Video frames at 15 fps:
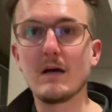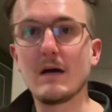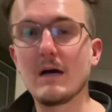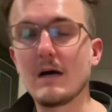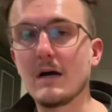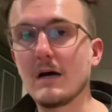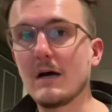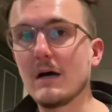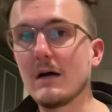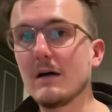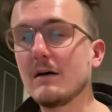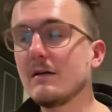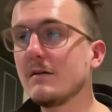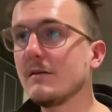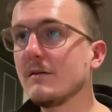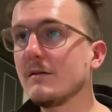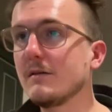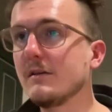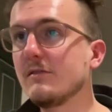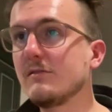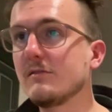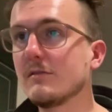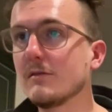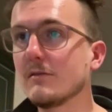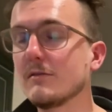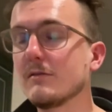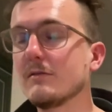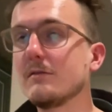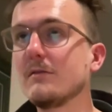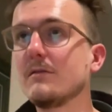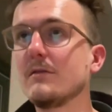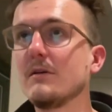This song